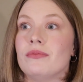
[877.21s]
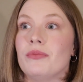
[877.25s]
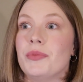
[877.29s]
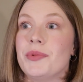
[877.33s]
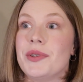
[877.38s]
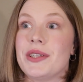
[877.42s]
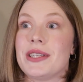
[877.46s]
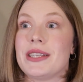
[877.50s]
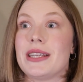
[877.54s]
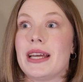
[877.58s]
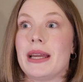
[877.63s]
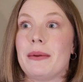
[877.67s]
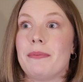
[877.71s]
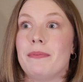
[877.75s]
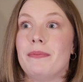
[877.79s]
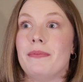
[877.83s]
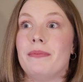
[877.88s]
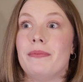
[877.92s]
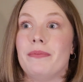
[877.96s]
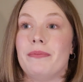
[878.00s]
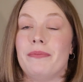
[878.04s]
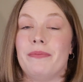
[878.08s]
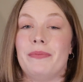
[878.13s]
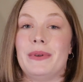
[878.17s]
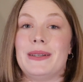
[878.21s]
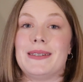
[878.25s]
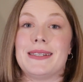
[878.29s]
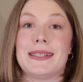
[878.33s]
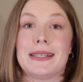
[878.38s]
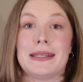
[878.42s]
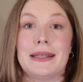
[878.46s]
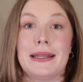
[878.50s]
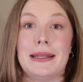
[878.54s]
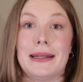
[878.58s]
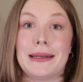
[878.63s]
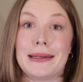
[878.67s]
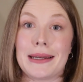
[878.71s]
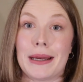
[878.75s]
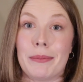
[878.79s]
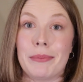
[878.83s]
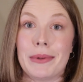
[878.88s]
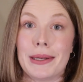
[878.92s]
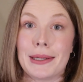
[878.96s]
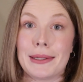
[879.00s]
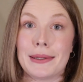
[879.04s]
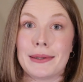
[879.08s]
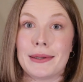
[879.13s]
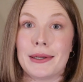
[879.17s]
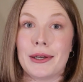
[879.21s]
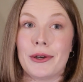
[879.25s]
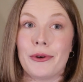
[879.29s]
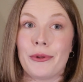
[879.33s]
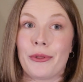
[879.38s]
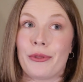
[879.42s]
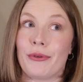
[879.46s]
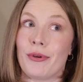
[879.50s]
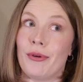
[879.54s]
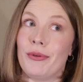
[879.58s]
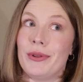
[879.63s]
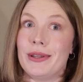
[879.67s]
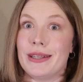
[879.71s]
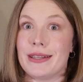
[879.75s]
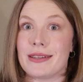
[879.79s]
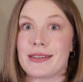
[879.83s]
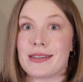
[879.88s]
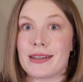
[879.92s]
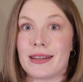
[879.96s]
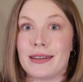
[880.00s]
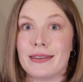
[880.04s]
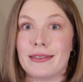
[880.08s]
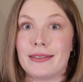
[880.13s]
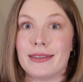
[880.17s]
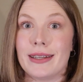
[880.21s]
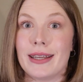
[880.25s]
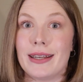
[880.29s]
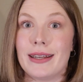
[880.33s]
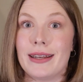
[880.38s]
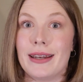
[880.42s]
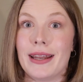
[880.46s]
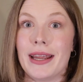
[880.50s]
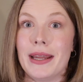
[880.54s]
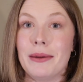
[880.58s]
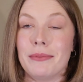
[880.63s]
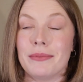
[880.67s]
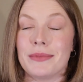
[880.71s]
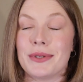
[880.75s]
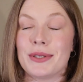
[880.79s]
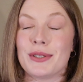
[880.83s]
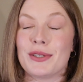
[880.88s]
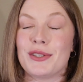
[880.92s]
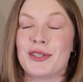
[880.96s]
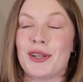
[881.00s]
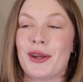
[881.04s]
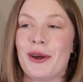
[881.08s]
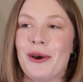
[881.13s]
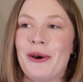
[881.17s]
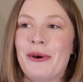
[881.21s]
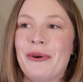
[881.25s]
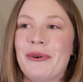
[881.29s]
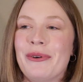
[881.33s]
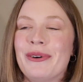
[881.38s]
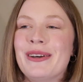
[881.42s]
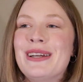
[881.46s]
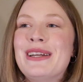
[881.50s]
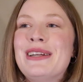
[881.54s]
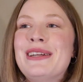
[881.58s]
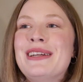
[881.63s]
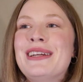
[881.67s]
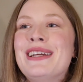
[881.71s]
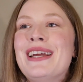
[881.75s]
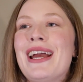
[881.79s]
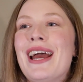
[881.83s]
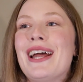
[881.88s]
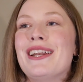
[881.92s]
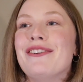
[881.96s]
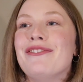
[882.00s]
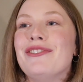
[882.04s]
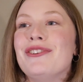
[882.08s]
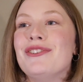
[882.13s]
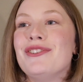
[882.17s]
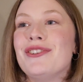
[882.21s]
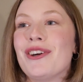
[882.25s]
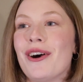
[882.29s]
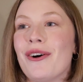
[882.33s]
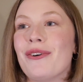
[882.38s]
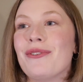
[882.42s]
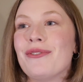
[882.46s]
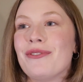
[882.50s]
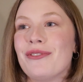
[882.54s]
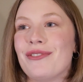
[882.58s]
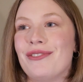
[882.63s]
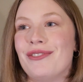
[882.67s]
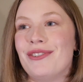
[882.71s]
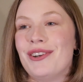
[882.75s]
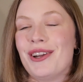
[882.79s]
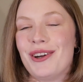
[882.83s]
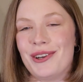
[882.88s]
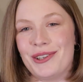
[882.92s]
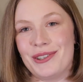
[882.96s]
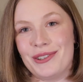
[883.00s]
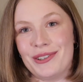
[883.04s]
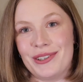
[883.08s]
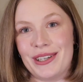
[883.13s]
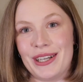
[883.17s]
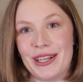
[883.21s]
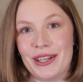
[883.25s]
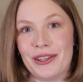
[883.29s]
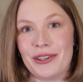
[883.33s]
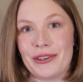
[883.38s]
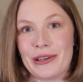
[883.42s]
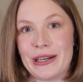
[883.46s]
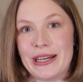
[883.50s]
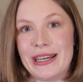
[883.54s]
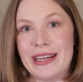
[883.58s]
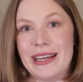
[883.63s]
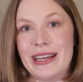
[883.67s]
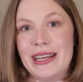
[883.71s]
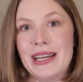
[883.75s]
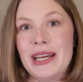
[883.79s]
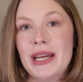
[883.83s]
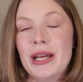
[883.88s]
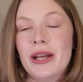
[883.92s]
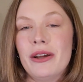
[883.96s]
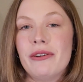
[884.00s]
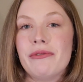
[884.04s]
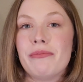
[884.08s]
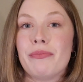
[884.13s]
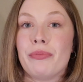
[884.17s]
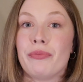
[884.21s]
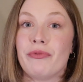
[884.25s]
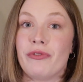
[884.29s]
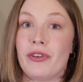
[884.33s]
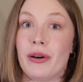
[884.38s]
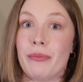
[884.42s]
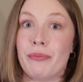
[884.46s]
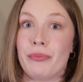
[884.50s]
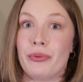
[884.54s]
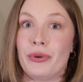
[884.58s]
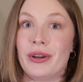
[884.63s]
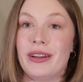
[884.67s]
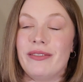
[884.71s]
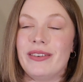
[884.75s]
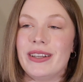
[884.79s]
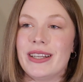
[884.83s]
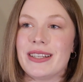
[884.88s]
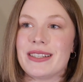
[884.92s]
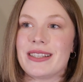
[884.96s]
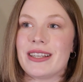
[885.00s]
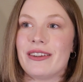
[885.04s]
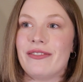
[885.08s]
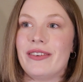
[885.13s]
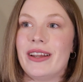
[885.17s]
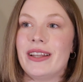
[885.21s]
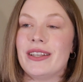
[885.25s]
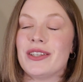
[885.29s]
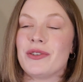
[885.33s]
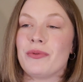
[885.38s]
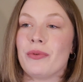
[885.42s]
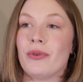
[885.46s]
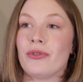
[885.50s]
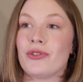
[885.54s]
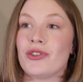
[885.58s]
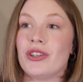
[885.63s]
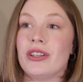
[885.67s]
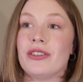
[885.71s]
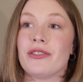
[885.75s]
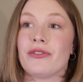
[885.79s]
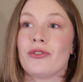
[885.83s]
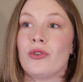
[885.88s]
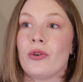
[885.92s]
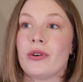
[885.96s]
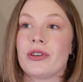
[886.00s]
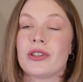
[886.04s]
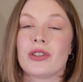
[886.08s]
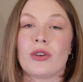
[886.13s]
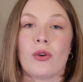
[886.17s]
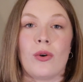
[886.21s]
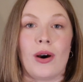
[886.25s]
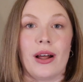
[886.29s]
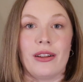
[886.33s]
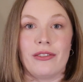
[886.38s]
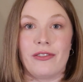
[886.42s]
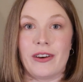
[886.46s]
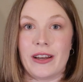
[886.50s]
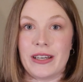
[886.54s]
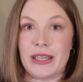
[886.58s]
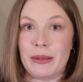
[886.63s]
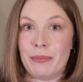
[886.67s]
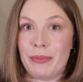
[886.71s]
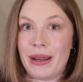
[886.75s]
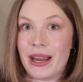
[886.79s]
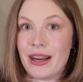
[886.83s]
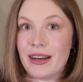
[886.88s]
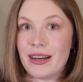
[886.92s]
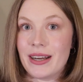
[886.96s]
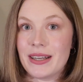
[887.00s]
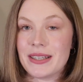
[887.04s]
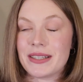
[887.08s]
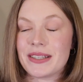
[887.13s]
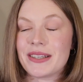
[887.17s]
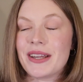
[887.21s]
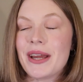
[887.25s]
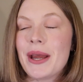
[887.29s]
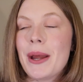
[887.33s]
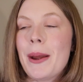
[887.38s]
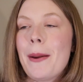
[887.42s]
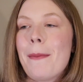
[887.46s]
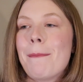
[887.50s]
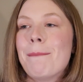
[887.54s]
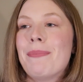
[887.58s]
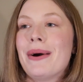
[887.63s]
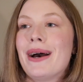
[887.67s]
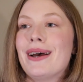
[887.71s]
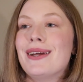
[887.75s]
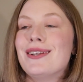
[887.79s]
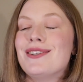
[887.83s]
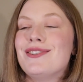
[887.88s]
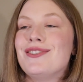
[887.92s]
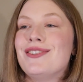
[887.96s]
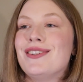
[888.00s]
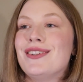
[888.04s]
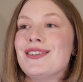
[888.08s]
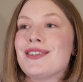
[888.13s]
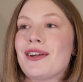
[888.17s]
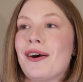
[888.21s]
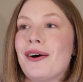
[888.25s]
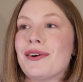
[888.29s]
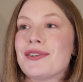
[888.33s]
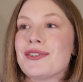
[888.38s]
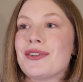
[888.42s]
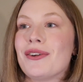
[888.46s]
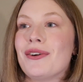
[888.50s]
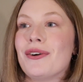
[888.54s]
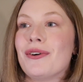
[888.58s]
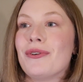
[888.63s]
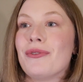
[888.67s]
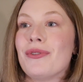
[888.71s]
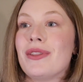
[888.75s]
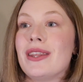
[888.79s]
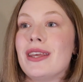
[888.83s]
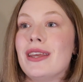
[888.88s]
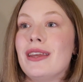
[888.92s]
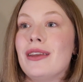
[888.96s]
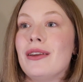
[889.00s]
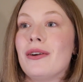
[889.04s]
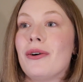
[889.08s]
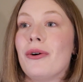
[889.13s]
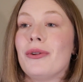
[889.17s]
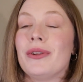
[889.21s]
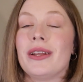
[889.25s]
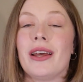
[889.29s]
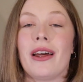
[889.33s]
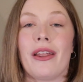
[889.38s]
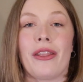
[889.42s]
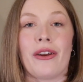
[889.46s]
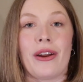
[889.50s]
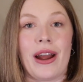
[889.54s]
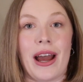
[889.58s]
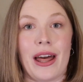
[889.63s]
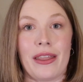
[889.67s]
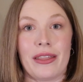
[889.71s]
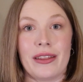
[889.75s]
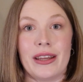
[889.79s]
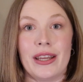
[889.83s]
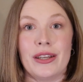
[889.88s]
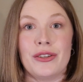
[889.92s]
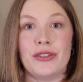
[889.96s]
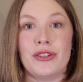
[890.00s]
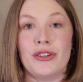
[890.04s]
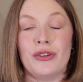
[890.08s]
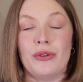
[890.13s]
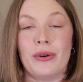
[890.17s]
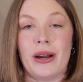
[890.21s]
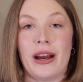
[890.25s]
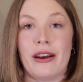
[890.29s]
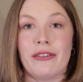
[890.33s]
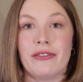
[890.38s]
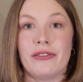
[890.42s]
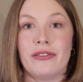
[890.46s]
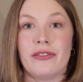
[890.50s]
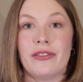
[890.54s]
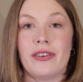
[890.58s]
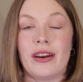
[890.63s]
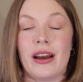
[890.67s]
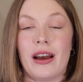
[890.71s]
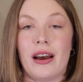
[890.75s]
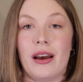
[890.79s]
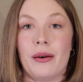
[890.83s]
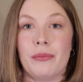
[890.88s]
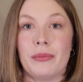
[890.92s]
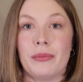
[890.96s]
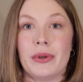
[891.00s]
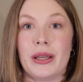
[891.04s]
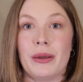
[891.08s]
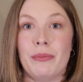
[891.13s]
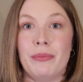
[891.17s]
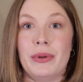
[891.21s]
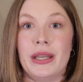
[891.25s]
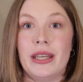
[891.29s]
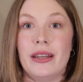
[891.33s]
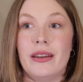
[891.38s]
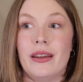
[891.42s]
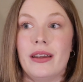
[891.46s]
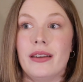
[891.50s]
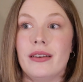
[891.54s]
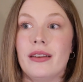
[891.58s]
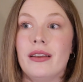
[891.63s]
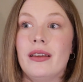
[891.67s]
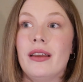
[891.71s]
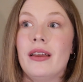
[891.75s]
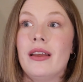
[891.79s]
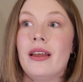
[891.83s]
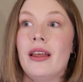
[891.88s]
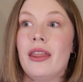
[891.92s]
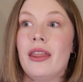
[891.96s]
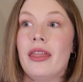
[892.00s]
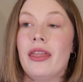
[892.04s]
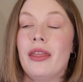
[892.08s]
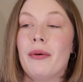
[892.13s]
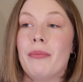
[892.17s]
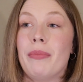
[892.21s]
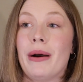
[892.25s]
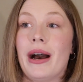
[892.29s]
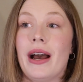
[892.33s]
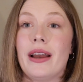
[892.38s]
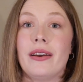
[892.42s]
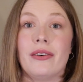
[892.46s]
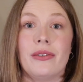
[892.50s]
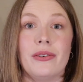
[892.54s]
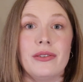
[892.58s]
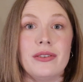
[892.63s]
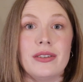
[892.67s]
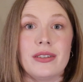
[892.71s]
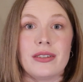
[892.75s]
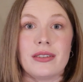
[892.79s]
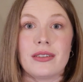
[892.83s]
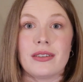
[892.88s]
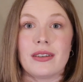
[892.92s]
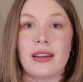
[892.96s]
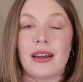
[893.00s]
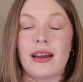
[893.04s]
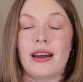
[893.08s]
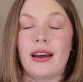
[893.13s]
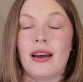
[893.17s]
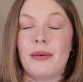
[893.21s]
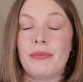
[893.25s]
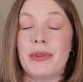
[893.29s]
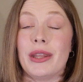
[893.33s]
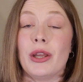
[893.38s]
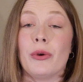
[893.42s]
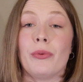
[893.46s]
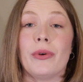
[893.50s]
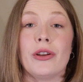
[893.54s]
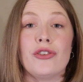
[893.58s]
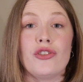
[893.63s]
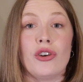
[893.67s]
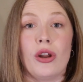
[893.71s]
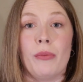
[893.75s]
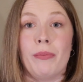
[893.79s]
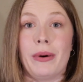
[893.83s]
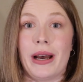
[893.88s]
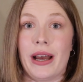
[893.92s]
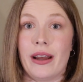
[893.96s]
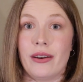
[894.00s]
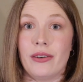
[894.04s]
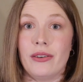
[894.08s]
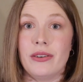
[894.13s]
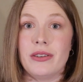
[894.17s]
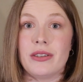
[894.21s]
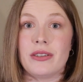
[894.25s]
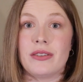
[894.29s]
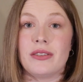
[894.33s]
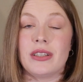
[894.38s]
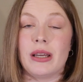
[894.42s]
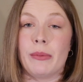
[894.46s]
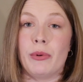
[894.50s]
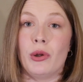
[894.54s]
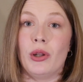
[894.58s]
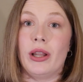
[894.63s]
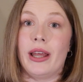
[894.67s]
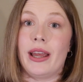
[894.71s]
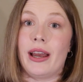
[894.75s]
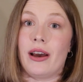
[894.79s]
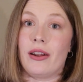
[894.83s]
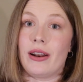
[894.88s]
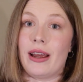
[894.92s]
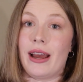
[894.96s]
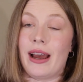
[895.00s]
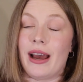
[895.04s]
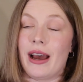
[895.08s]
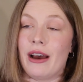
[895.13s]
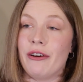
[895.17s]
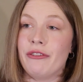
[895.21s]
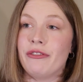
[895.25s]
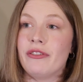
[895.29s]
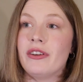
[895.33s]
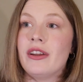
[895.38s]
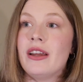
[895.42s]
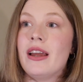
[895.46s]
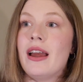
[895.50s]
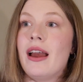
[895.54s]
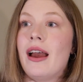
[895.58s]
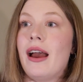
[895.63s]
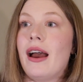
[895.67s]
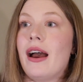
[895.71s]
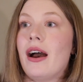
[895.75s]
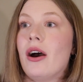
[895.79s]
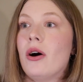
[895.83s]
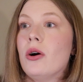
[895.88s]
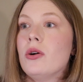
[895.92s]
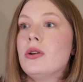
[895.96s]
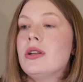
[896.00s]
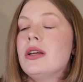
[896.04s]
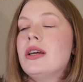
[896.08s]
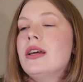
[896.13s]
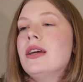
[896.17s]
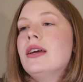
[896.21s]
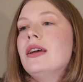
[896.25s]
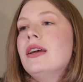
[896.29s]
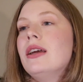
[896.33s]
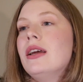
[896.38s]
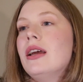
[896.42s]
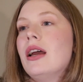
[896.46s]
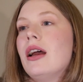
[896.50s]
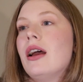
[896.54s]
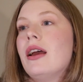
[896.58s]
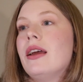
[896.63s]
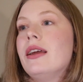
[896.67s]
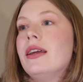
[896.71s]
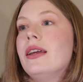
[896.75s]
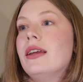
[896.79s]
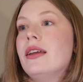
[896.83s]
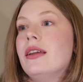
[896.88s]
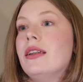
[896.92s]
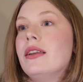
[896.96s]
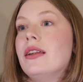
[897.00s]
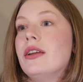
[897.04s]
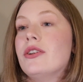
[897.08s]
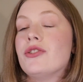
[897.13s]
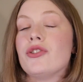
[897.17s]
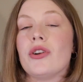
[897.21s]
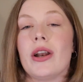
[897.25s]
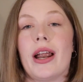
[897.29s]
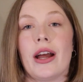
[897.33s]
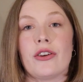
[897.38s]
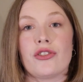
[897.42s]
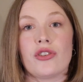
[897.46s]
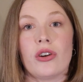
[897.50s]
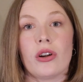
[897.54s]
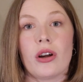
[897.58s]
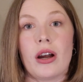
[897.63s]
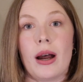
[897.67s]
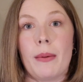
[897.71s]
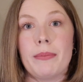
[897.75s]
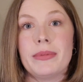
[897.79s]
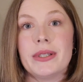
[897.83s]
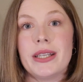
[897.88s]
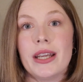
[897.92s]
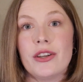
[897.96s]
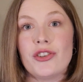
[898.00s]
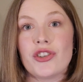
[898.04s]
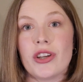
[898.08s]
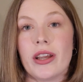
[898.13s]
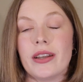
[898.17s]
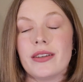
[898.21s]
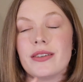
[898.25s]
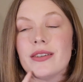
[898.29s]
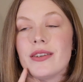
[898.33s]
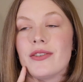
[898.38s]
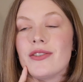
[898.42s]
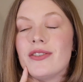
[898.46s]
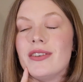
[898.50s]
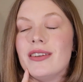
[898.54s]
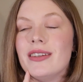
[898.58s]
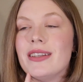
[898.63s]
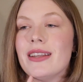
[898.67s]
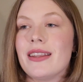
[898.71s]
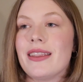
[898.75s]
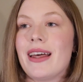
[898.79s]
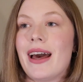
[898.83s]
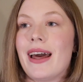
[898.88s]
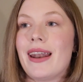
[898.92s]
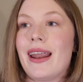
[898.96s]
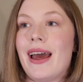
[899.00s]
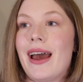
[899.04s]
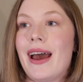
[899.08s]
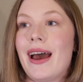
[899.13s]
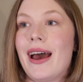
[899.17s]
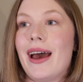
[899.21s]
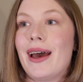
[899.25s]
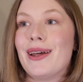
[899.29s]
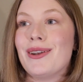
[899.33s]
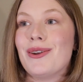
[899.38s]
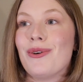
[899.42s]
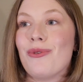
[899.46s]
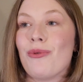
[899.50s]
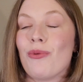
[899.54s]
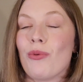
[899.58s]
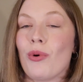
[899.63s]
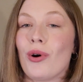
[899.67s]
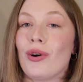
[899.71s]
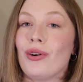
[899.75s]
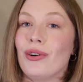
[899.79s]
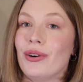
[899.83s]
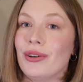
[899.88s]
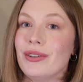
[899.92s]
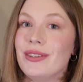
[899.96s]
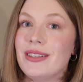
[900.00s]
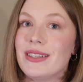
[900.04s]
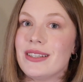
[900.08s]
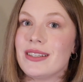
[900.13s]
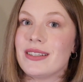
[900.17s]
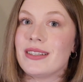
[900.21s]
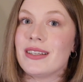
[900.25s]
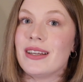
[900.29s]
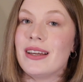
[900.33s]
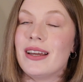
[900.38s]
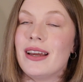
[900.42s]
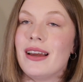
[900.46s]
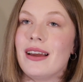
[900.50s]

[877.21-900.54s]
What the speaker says: was basically I'm gonna go throw this and get it named. So, and if you don't know Hillary from previous events, well, she's of course qualified to Paris, but she's also the only other athlete to have competed the Biles, the original Biles, double layout half out, in international competition. So she did that at Worlds